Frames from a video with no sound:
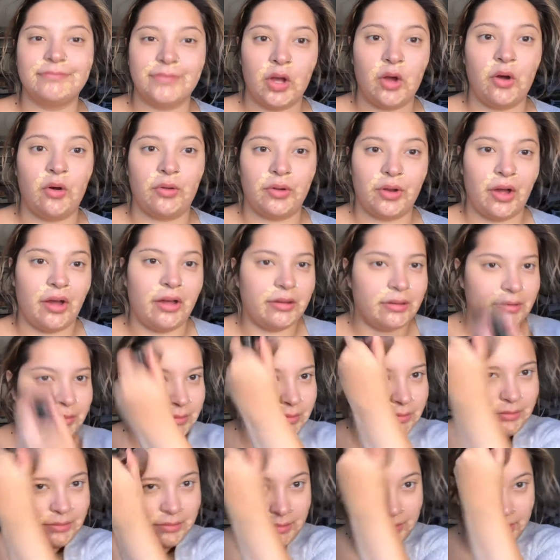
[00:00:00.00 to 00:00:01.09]
Hold on.
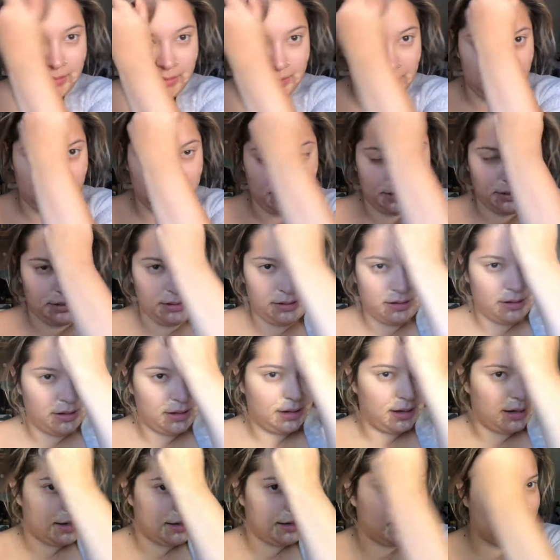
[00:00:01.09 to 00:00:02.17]

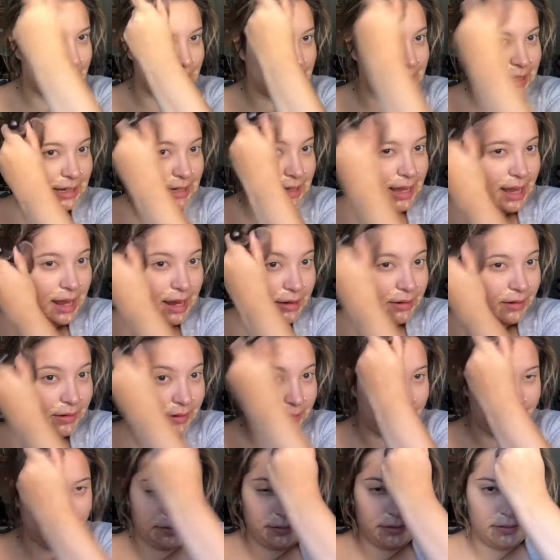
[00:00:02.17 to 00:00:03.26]
I need to take care
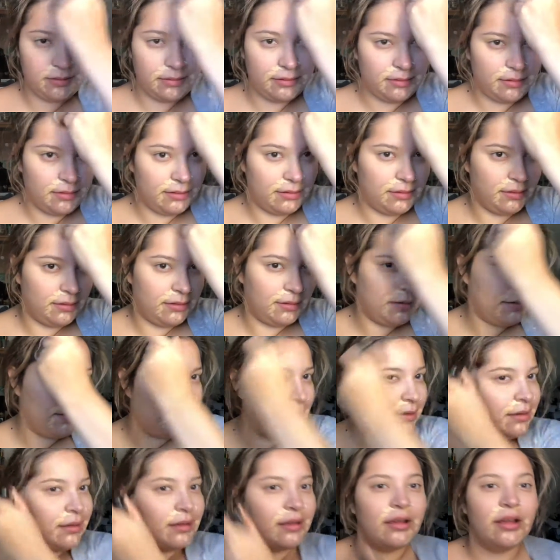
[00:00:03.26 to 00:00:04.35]

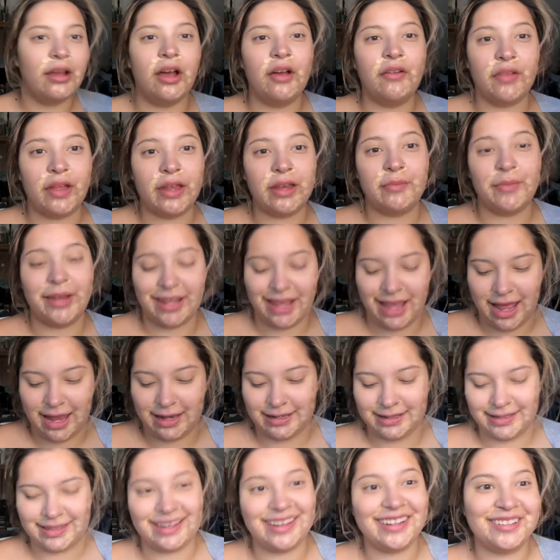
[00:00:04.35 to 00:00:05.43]
of letting my cat
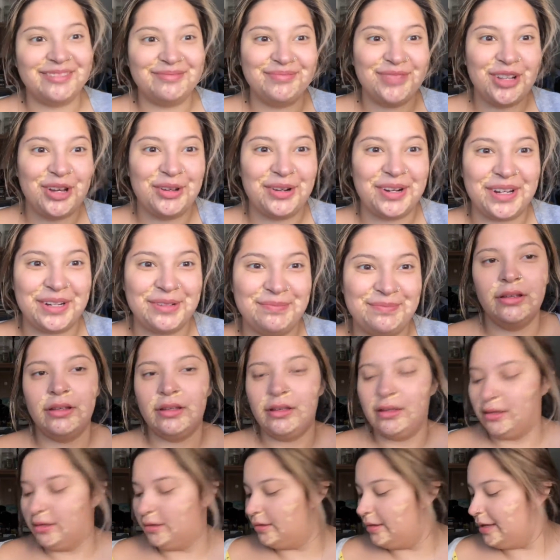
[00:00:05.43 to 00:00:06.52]
inside. Hold on.
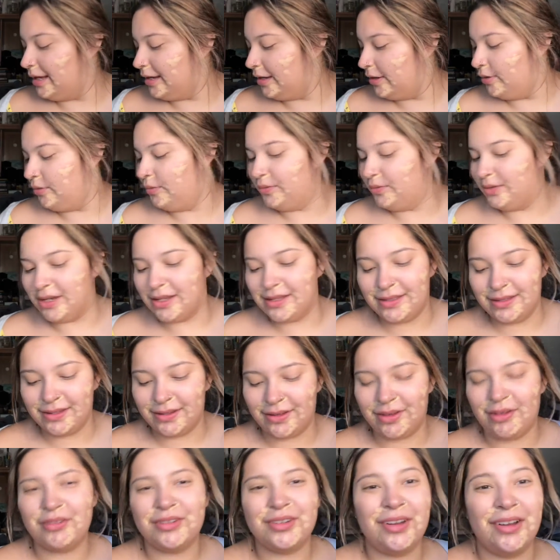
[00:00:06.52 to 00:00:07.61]
Like, who doesn't
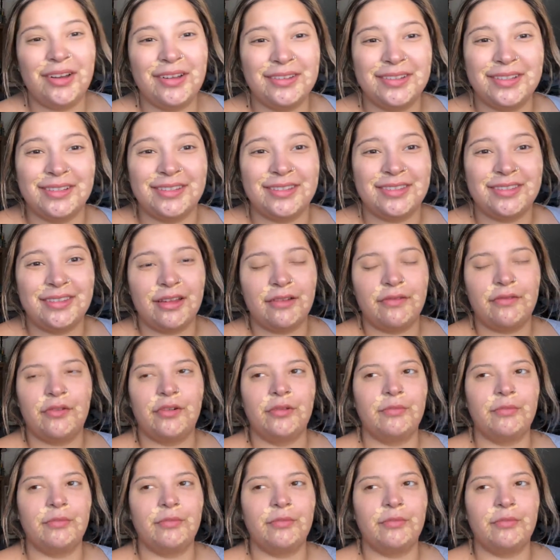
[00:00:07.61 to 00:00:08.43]
go to haunted stuff or